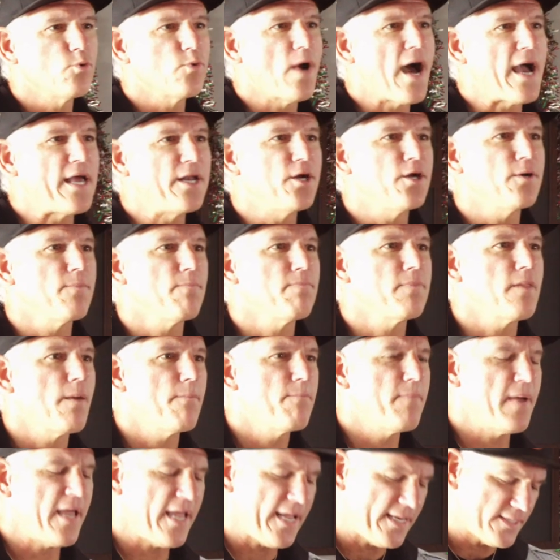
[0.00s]
writer
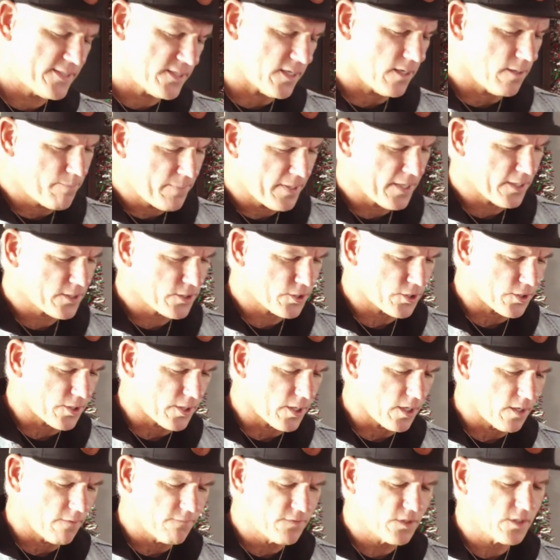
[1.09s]
paints a picture
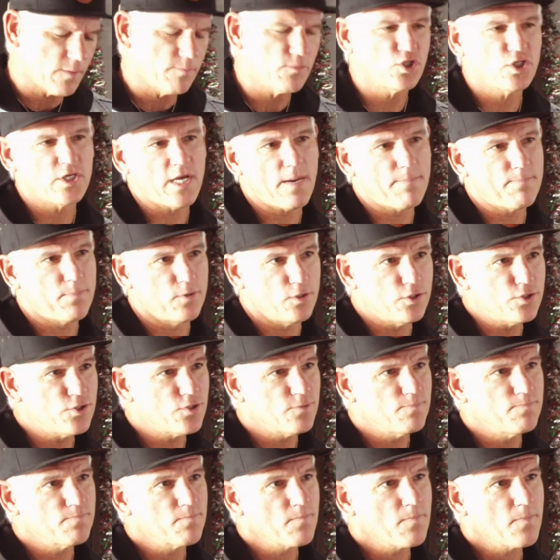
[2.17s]
of some
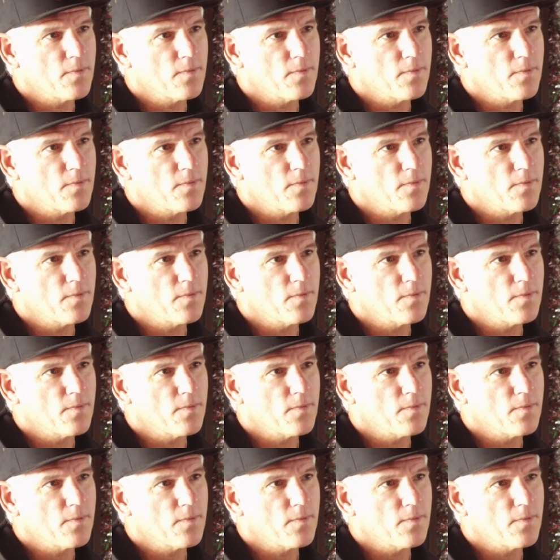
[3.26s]
shepherds